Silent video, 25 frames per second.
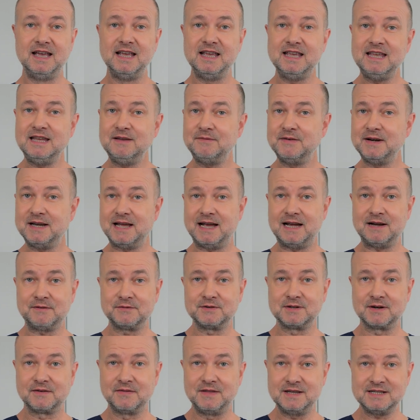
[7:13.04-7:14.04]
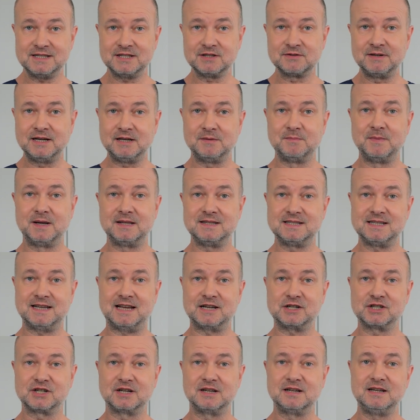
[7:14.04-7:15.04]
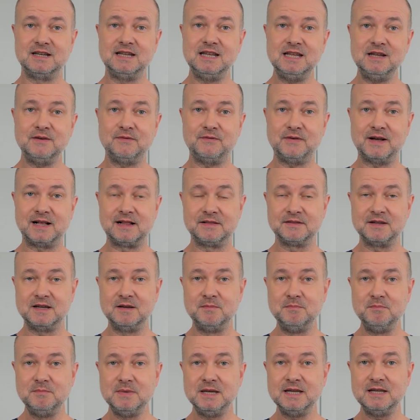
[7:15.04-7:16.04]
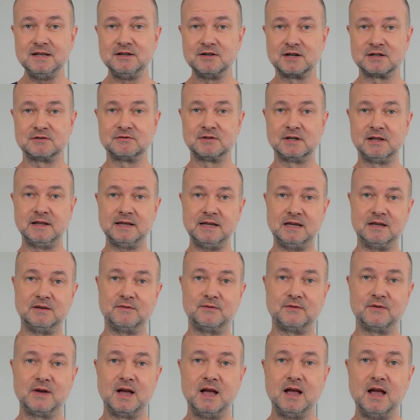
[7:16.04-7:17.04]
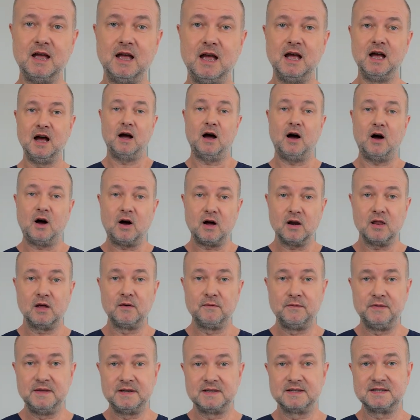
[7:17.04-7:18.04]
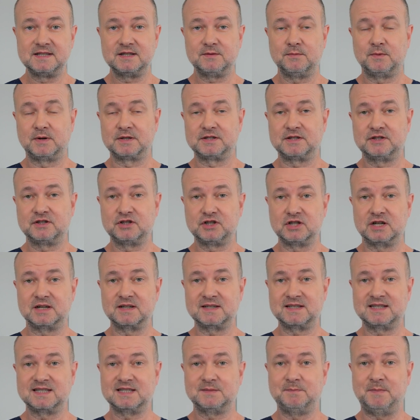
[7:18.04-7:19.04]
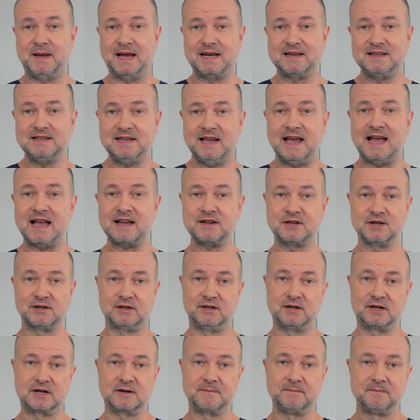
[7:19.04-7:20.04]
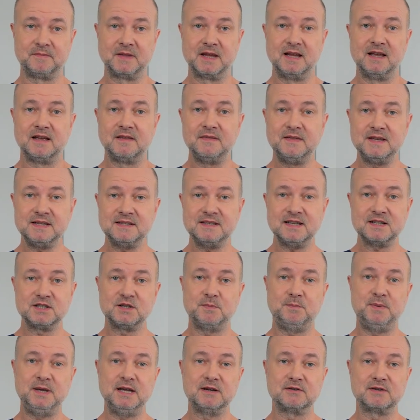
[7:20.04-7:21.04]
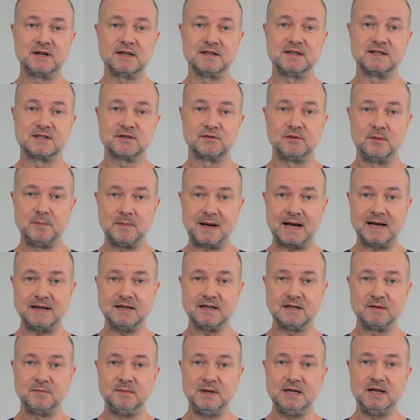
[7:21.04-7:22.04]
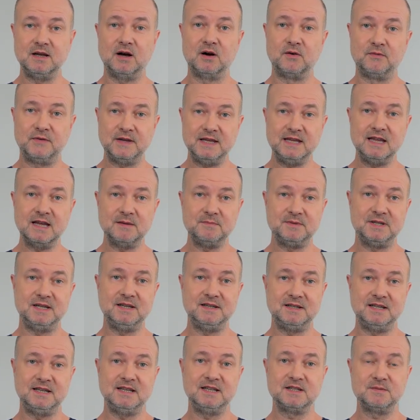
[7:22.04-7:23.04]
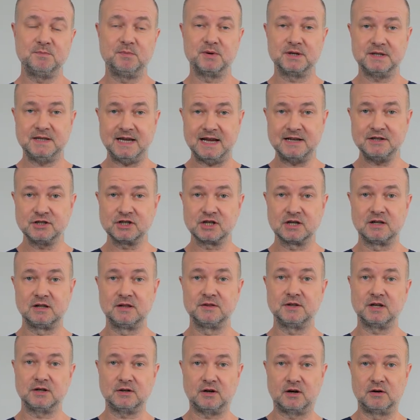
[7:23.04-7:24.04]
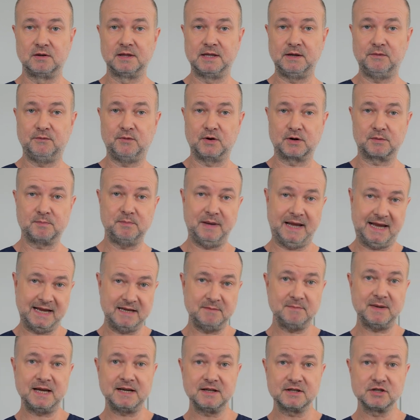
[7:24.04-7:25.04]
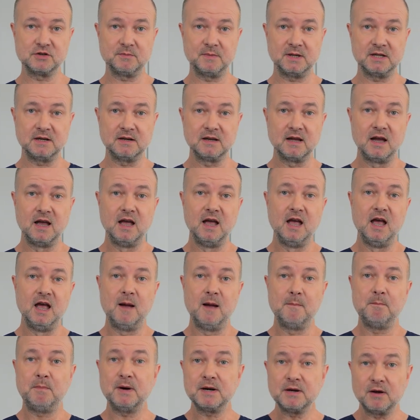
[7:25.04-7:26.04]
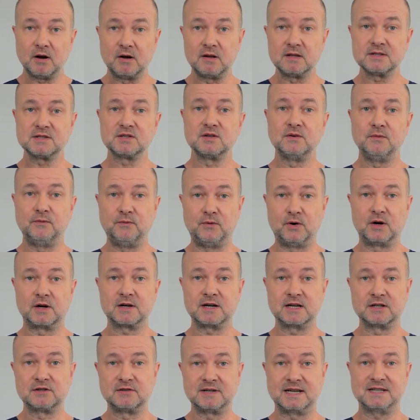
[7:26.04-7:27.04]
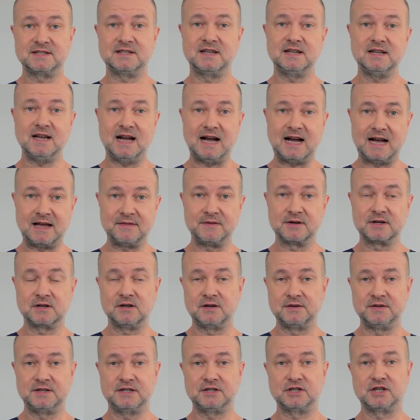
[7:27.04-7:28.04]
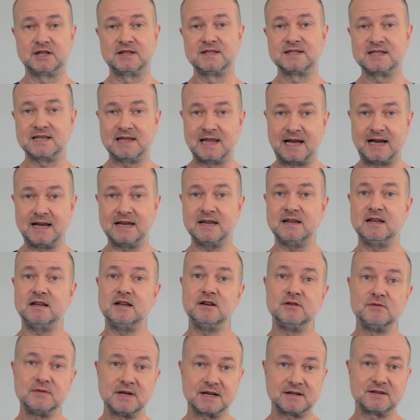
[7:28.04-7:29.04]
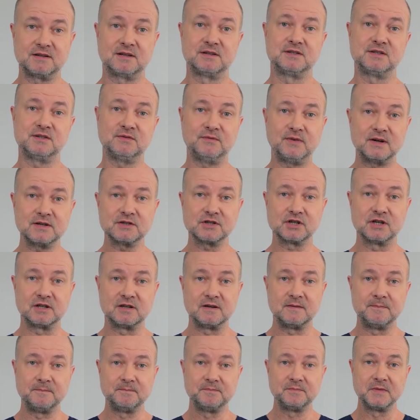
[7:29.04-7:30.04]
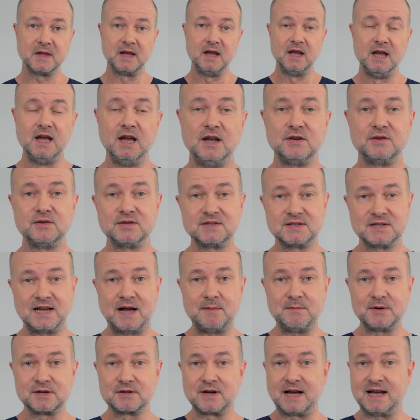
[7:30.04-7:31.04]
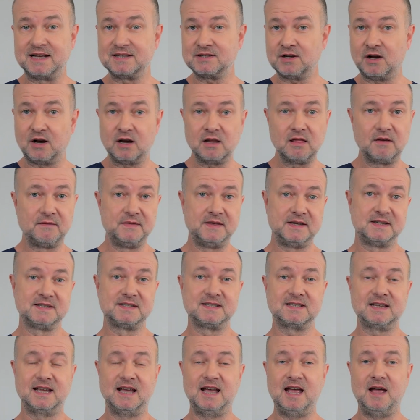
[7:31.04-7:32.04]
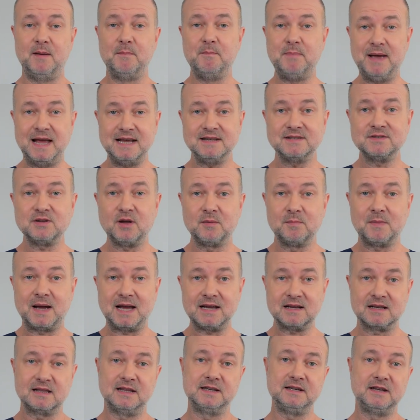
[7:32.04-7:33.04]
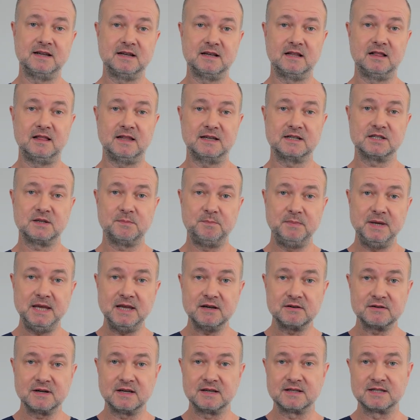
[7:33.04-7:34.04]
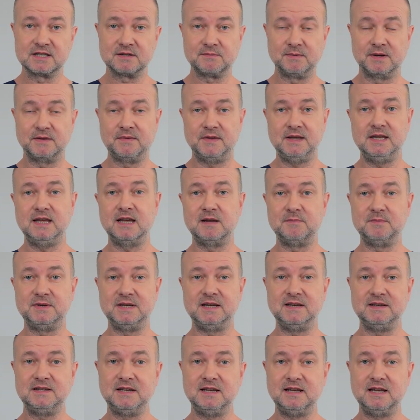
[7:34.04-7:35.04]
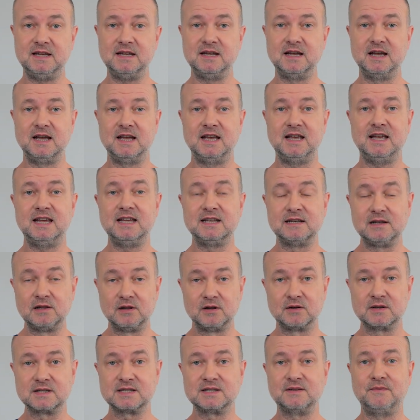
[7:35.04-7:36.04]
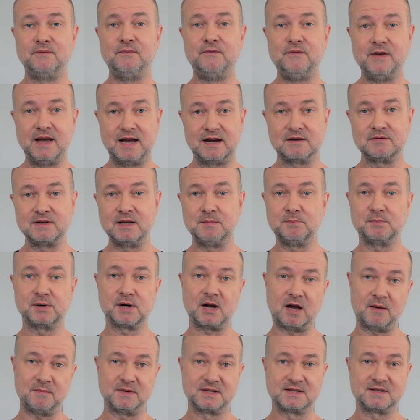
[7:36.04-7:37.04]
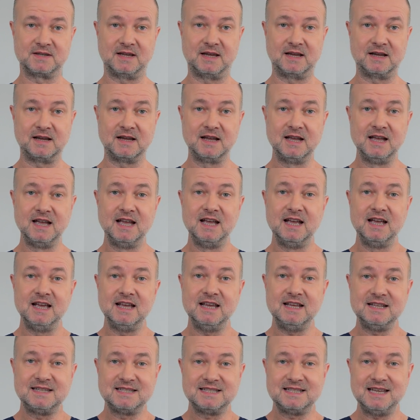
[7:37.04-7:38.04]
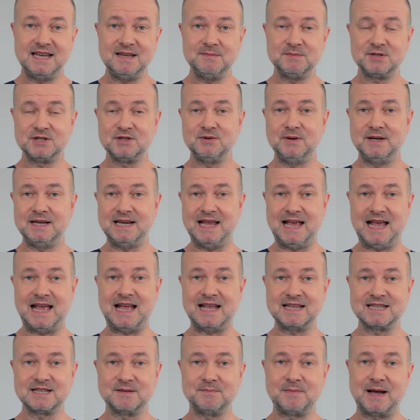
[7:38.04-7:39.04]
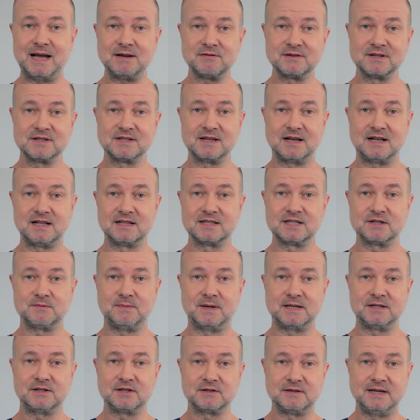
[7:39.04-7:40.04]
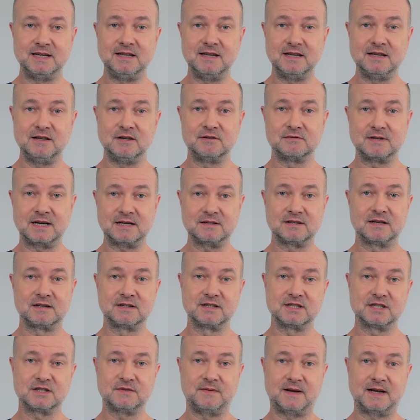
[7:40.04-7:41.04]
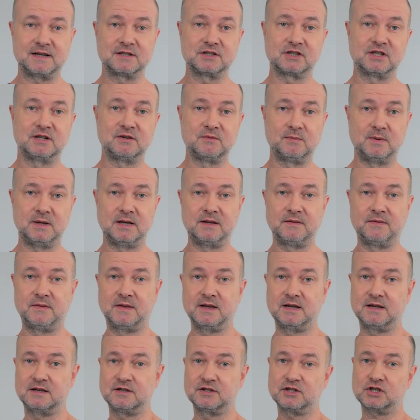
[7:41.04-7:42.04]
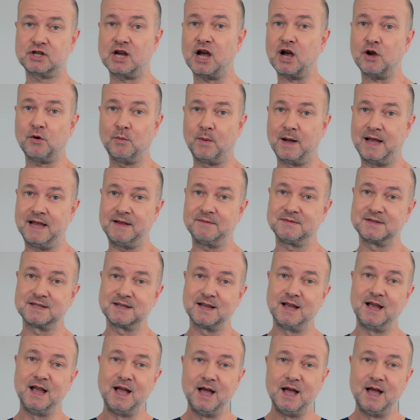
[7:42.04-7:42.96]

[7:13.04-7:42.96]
Even after this treatment session, he felt immediate relief. All of this was just spectacular. This experience reminded me of EMTT's potential not only for pain management, but also for addressing other conditions like erectile dysfunction. To summarize all of this, based on my clinical experience with EMTT, it looks very promising. It seems to enhance my results when treating erectile dysfunction with shockwaves.